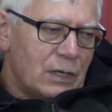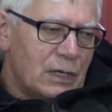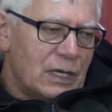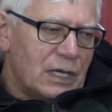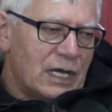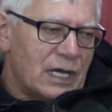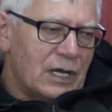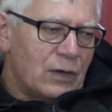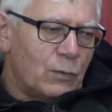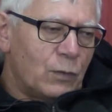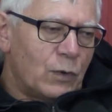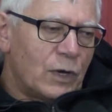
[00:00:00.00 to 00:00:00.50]

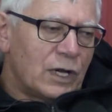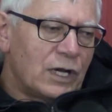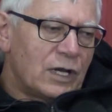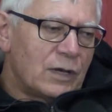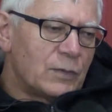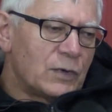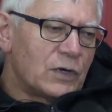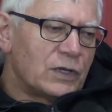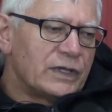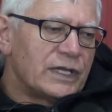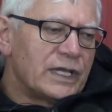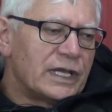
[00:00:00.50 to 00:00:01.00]
While
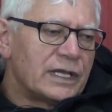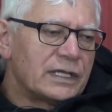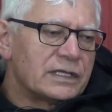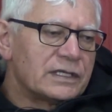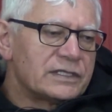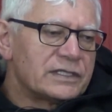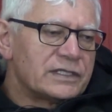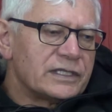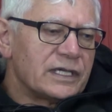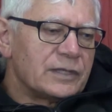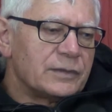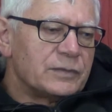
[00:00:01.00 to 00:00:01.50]
I'm on that
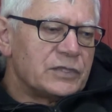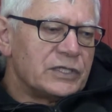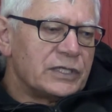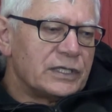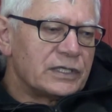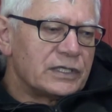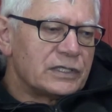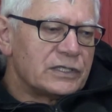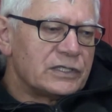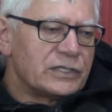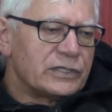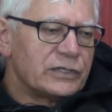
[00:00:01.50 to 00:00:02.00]

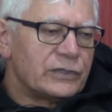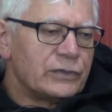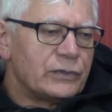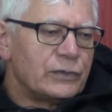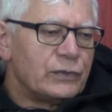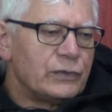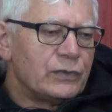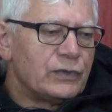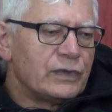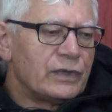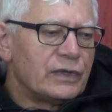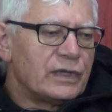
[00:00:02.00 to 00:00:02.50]
subject
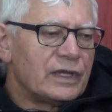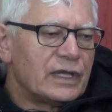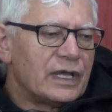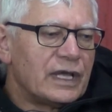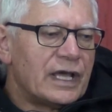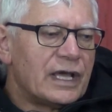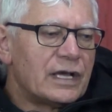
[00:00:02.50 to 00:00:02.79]
too,